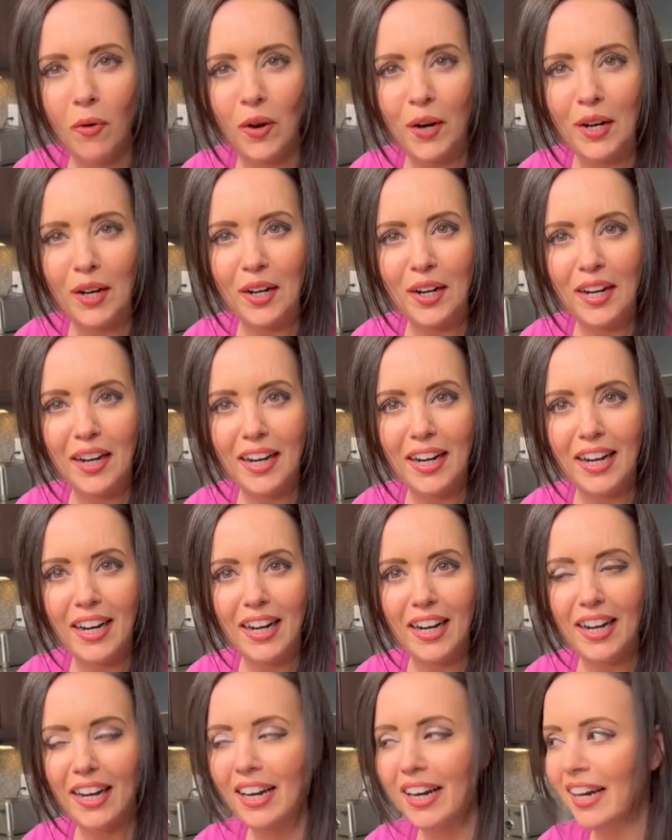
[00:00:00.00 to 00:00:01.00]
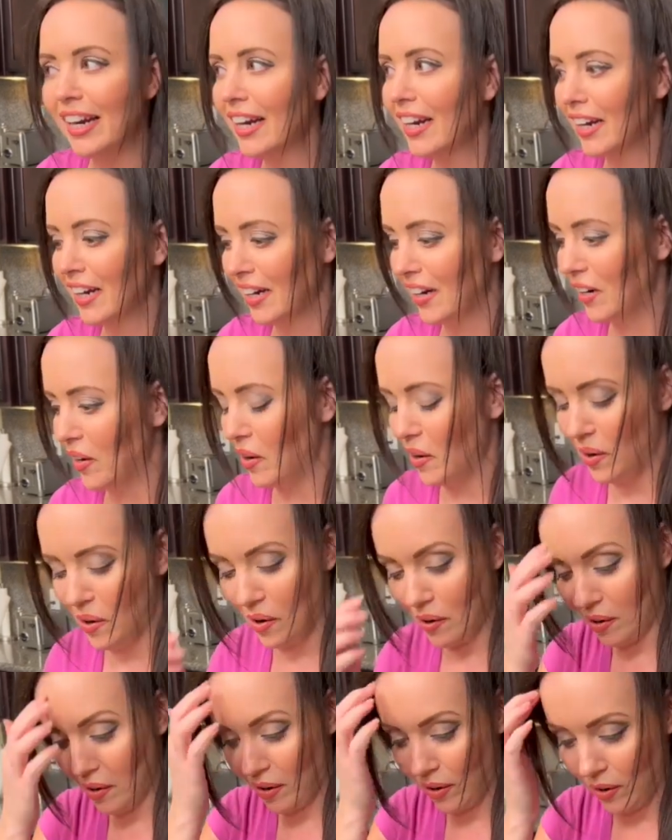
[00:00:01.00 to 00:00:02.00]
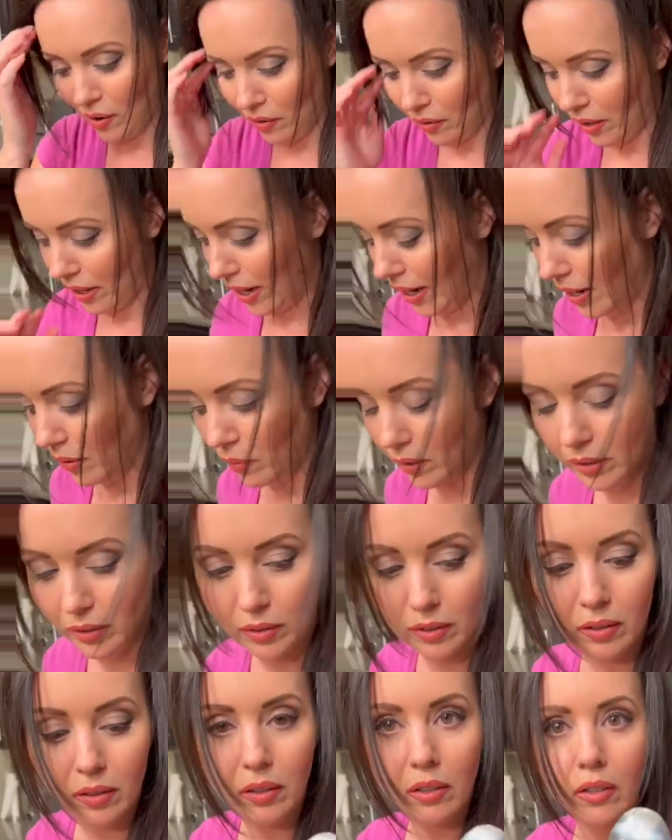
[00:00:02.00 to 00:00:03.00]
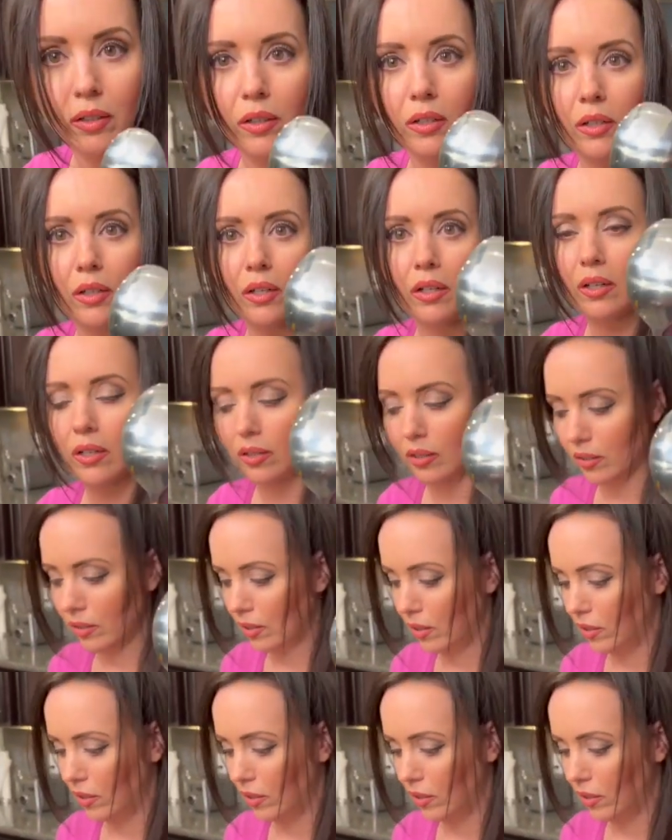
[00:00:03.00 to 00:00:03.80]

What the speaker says: It is weird, I know. Let me, hold on. I can fix this. I can hold this just like that.